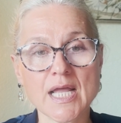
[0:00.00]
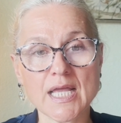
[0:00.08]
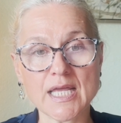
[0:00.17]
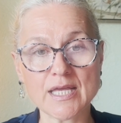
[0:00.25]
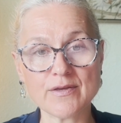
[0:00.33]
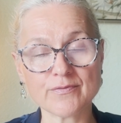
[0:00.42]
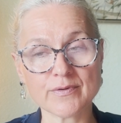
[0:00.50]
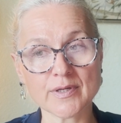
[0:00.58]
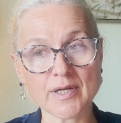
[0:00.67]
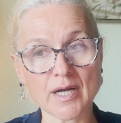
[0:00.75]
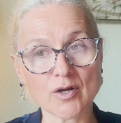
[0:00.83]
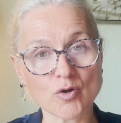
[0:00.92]
If
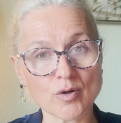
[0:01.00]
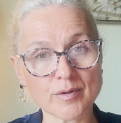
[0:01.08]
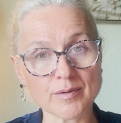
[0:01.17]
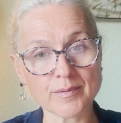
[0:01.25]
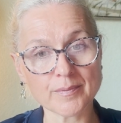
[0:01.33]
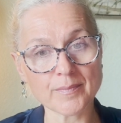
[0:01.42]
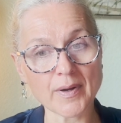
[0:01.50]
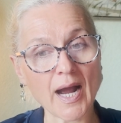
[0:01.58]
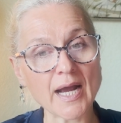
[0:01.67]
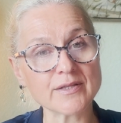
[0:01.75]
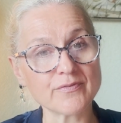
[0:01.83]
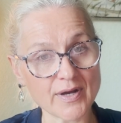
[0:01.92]

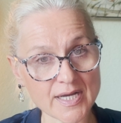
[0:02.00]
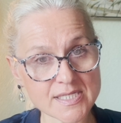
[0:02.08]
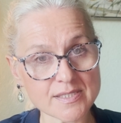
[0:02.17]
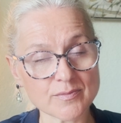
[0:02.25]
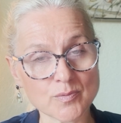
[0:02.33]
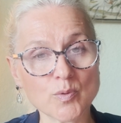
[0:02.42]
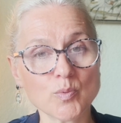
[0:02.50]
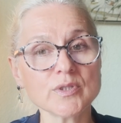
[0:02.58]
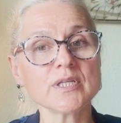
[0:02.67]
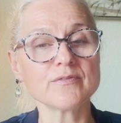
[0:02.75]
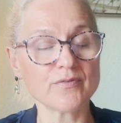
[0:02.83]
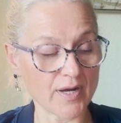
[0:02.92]
we would
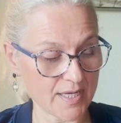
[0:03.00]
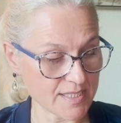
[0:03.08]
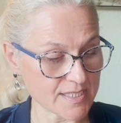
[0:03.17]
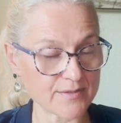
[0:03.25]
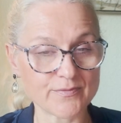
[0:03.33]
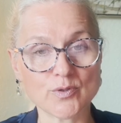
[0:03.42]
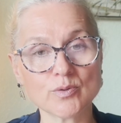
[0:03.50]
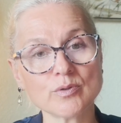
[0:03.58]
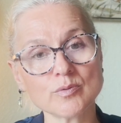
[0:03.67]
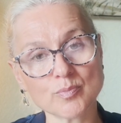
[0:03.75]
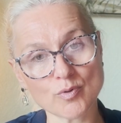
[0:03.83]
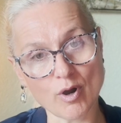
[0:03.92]
advise if your
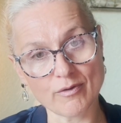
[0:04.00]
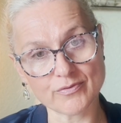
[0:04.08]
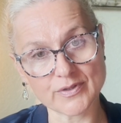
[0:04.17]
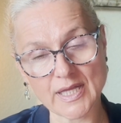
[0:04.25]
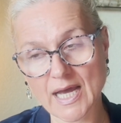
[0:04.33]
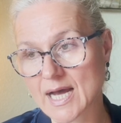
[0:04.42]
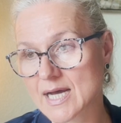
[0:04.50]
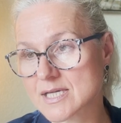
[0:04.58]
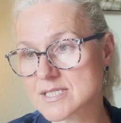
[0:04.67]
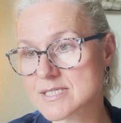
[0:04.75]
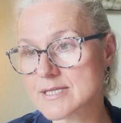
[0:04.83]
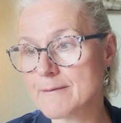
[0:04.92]
nonprofit
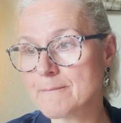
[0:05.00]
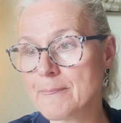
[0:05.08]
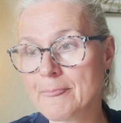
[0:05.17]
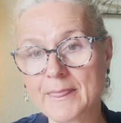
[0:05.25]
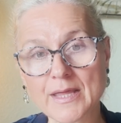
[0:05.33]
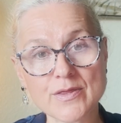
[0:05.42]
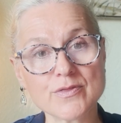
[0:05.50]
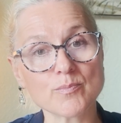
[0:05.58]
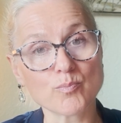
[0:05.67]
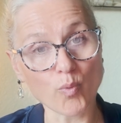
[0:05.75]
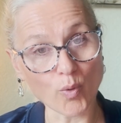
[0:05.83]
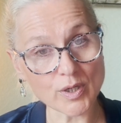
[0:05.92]
has either
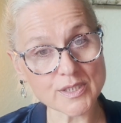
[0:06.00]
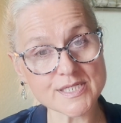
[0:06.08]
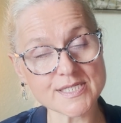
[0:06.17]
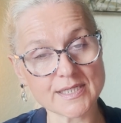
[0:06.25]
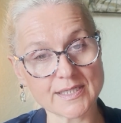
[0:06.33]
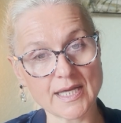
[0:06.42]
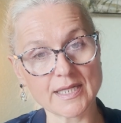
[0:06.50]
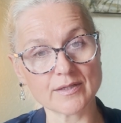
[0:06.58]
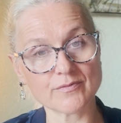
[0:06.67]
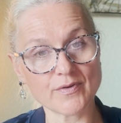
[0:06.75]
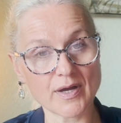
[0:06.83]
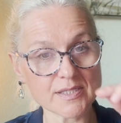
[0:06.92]
board
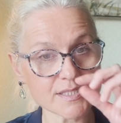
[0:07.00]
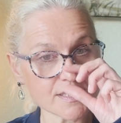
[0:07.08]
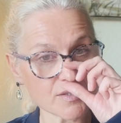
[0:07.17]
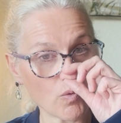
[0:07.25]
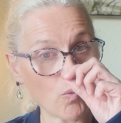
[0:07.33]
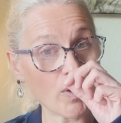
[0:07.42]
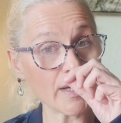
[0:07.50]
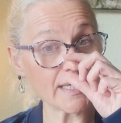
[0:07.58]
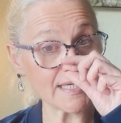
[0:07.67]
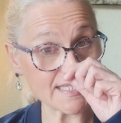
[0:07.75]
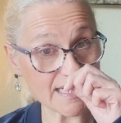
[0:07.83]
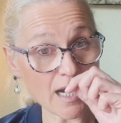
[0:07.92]
designated funds or
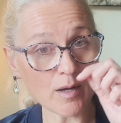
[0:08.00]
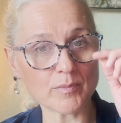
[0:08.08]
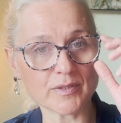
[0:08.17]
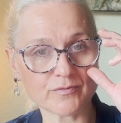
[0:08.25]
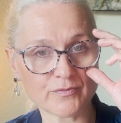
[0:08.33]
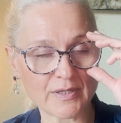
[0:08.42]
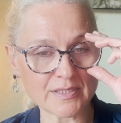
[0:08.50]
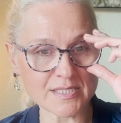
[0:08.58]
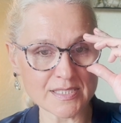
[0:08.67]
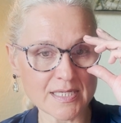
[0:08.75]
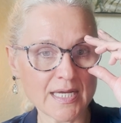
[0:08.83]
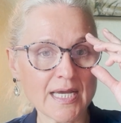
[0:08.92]
endowment
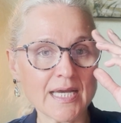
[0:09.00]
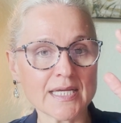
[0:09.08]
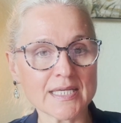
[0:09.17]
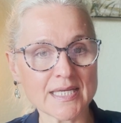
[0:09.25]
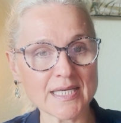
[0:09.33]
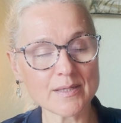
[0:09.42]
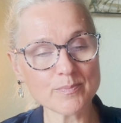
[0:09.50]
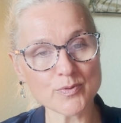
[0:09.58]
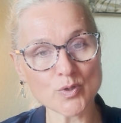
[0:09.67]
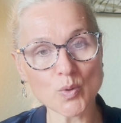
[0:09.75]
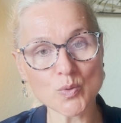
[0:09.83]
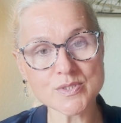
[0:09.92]
funds, keep
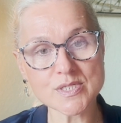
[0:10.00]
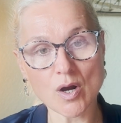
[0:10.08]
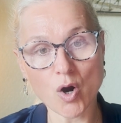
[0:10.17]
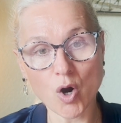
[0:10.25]
those